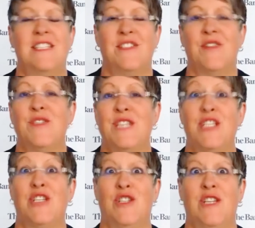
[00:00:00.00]
so
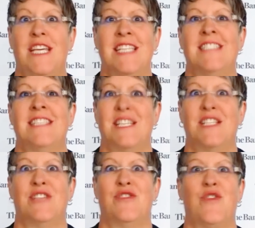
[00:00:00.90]
digital is such
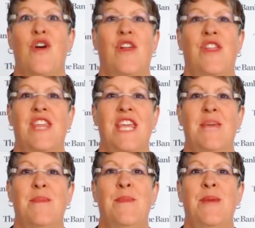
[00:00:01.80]
a strong
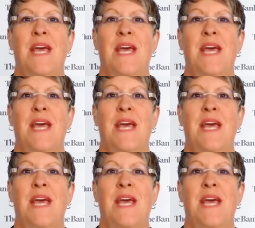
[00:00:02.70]
theme.